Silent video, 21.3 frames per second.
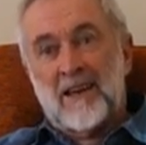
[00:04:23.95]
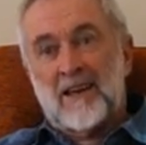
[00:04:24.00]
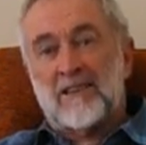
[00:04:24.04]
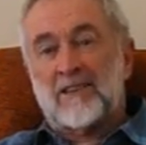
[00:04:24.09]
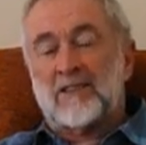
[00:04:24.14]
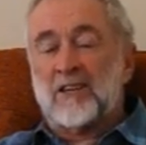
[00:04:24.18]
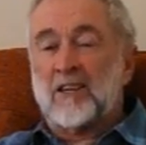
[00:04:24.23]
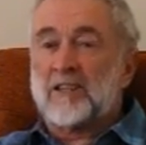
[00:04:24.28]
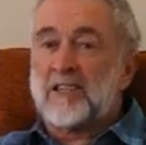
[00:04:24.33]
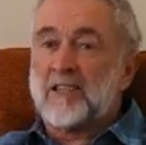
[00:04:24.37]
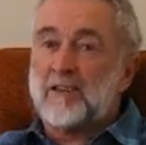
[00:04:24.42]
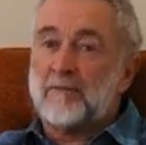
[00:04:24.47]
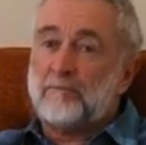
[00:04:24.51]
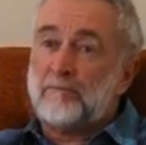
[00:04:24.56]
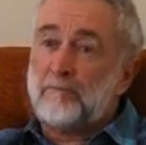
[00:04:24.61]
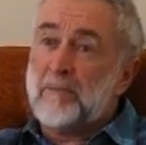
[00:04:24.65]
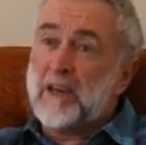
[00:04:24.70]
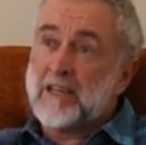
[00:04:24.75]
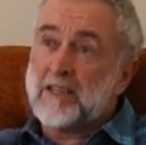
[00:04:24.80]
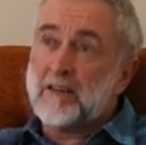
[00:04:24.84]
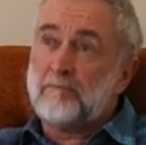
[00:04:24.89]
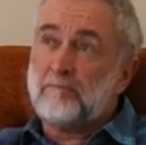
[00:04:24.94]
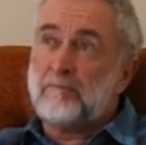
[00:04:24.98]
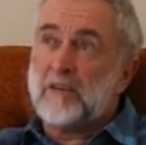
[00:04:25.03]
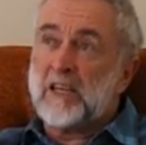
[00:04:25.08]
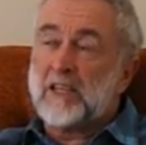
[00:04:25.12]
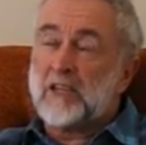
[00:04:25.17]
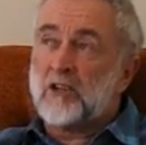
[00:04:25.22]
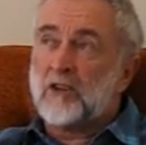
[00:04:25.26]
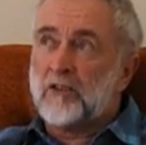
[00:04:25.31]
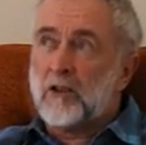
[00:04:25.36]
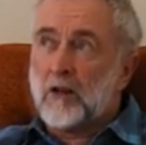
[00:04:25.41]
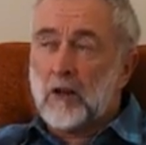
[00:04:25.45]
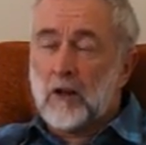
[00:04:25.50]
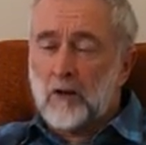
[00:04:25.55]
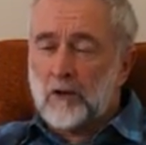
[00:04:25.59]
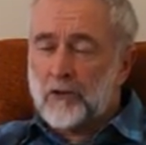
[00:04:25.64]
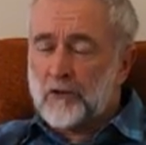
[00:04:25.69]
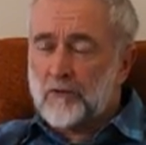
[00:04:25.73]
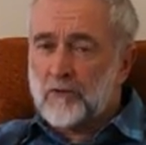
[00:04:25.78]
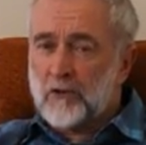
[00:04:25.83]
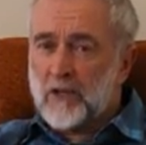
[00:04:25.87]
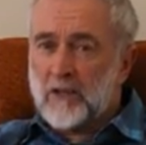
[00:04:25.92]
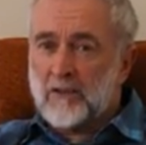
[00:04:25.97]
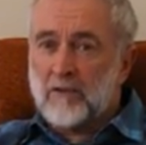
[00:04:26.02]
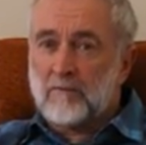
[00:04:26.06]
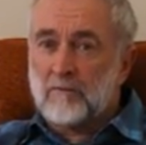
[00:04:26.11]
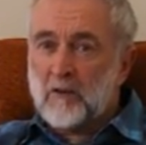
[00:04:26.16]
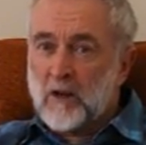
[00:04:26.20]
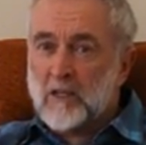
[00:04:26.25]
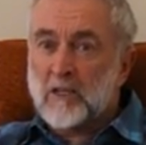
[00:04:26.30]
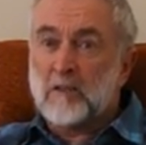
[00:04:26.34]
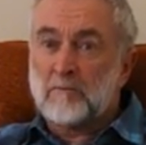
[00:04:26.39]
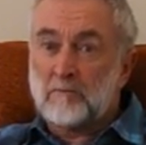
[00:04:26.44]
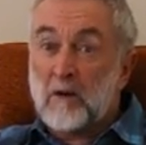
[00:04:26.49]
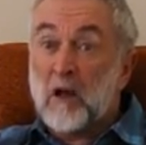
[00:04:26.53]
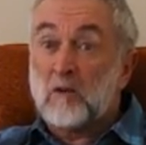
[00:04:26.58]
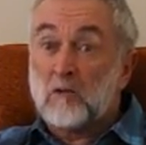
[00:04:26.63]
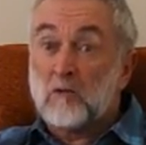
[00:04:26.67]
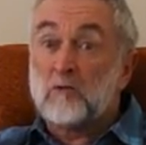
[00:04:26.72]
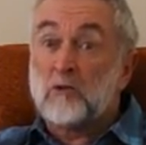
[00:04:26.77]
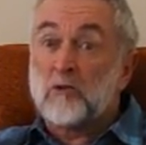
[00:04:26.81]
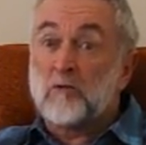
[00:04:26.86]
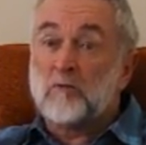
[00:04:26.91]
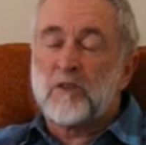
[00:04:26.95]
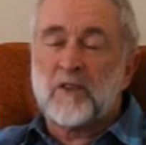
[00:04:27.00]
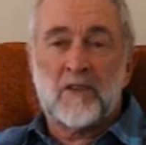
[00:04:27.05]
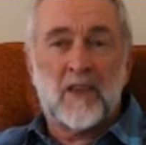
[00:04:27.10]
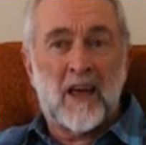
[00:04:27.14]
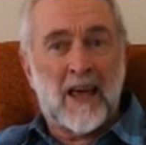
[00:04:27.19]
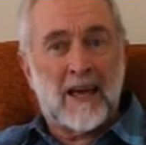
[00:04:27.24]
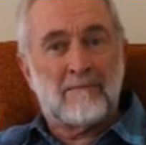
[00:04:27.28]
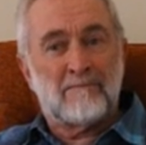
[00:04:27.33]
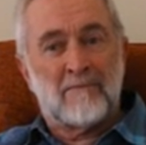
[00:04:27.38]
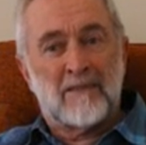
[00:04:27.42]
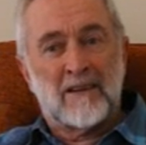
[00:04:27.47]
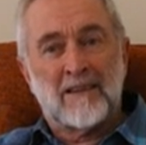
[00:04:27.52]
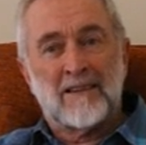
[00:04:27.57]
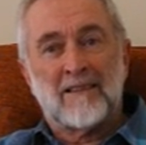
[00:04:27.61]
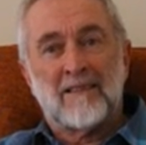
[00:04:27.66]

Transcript: to submit a bid to the lottery that rings bells with them,